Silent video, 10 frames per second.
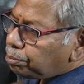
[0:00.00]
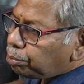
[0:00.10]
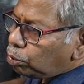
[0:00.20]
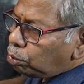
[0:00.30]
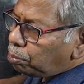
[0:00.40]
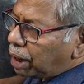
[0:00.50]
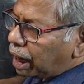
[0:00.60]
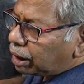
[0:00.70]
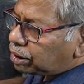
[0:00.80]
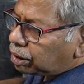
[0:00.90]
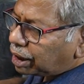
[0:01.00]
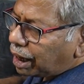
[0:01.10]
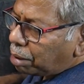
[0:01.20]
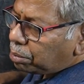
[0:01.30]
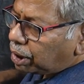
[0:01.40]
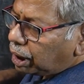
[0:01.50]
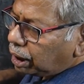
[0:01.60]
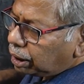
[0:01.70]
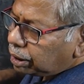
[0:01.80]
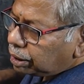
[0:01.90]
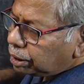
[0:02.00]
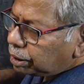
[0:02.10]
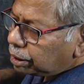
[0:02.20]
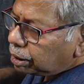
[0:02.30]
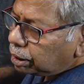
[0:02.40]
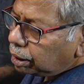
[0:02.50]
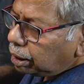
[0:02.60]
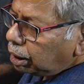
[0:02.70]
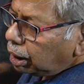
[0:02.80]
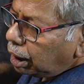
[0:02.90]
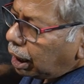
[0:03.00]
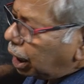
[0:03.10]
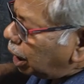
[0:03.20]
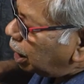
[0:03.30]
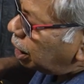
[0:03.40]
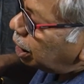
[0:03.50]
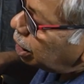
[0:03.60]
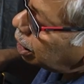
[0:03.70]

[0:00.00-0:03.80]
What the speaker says: pulled back the camera, and